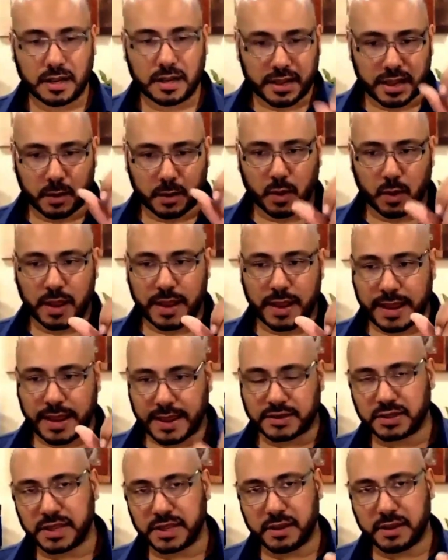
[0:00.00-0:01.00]
It will
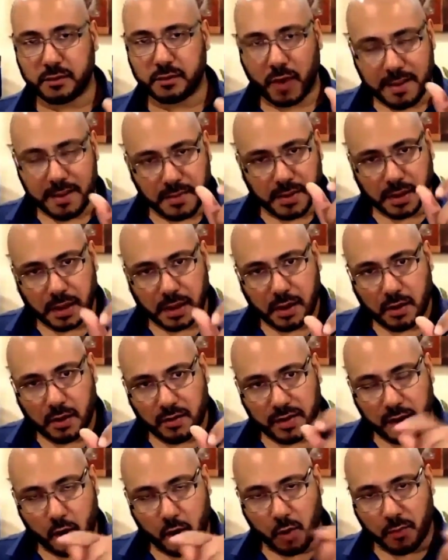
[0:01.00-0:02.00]
actually, right below
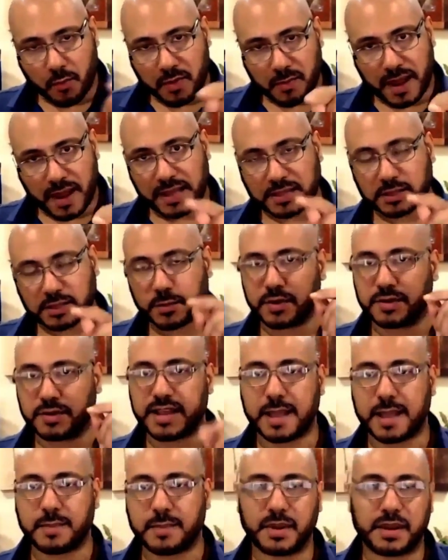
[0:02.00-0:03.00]
the open box when you
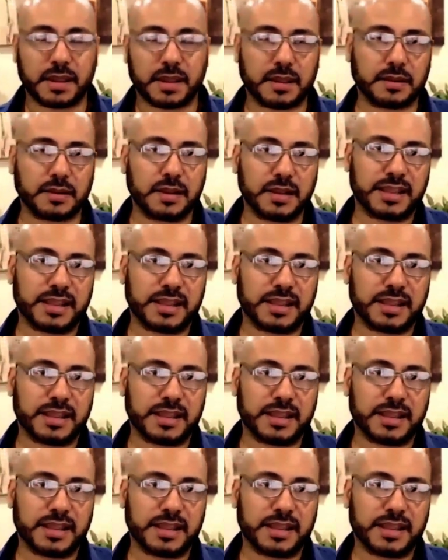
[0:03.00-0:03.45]
type it in,